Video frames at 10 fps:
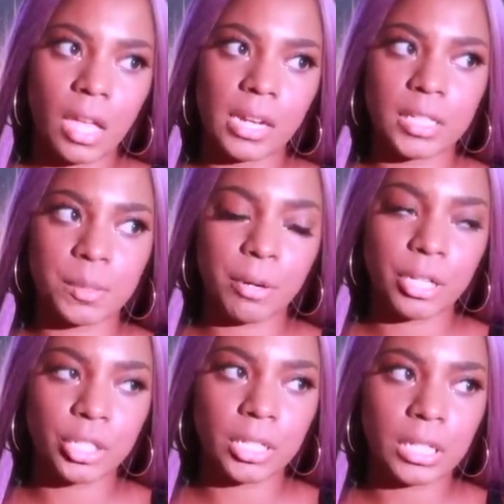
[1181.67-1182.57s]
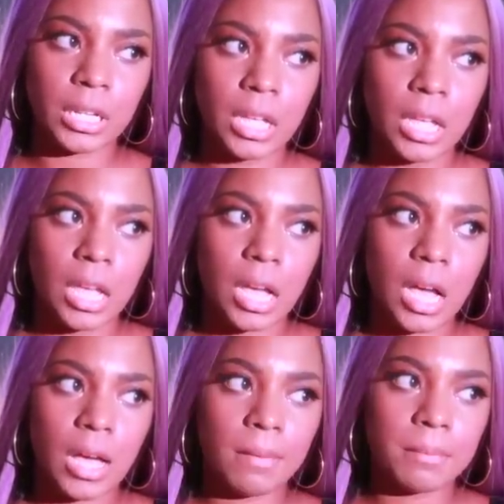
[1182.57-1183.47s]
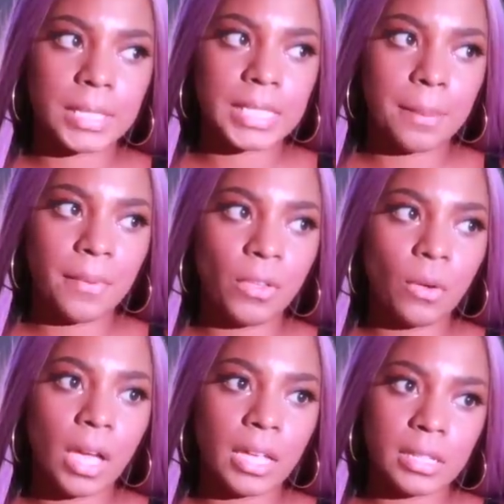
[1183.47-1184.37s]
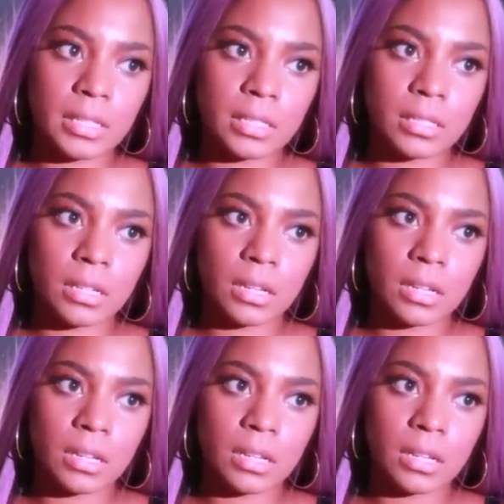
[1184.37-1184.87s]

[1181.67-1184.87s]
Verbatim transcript: and expression. Um, some of you guys,